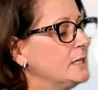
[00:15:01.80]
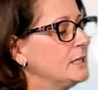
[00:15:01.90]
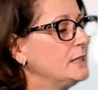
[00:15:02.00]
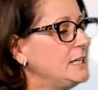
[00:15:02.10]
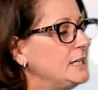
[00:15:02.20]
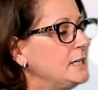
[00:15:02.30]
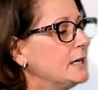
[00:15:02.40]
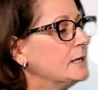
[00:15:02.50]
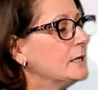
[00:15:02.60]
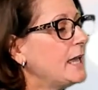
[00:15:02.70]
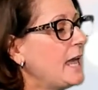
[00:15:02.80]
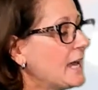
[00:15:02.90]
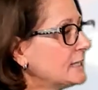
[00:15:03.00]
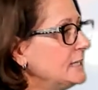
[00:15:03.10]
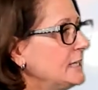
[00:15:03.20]
The
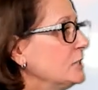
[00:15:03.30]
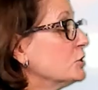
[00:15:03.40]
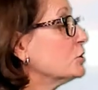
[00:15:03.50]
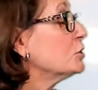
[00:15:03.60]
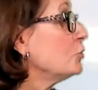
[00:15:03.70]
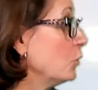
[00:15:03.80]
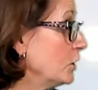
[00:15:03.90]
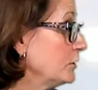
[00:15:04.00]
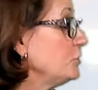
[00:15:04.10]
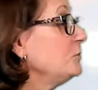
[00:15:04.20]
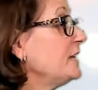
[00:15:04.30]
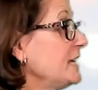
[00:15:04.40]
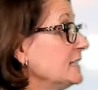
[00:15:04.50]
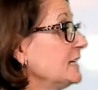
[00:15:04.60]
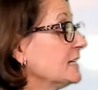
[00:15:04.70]
acne, sure, you
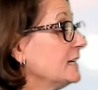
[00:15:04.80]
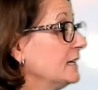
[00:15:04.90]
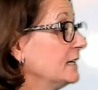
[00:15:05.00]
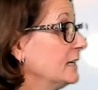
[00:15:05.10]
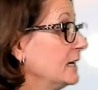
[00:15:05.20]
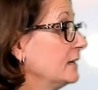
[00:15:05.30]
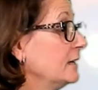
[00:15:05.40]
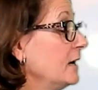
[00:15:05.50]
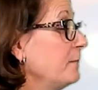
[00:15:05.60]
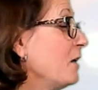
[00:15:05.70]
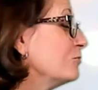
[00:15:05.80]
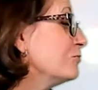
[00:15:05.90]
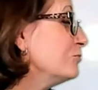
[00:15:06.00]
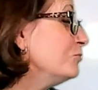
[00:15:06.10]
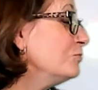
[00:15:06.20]
can get about
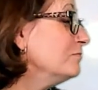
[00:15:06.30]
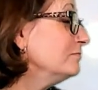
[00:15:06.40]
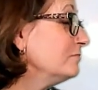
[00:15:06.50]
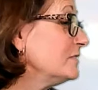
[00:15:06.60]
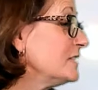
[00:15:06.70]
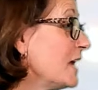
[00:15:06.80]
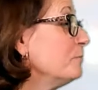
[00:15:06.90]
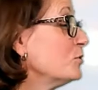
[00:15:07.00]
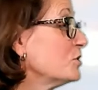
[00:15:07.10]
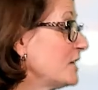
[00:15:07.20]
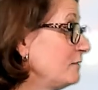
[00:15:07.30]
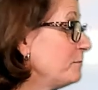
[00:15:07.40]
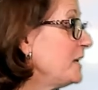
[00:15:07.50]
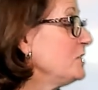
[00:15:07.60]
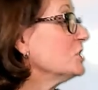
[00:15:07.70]
10% of
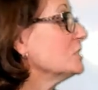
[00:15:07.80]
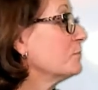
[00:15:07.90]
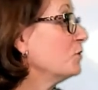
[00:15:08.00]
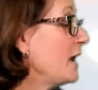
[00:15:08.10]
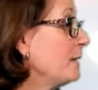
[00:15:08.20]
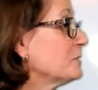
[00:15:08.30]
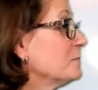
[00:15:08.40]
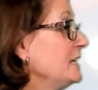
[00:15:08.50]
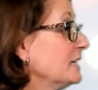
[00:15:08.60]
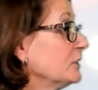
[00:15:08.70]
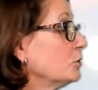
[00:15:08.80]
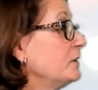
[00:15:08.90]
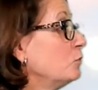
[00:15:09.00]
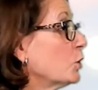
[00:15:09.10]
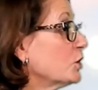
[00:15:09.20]
patients perhaps may get a little bit
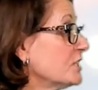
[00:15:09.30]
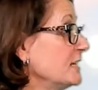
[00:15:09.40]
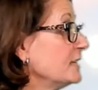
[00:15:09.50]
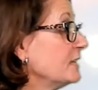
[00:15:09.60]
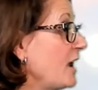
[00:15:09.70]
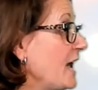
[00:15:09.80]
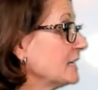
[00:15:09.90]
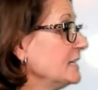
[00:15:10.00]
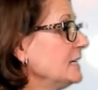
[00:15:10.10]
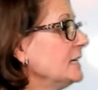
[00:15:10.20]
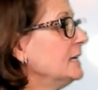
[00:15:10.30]
of worsening of their acne.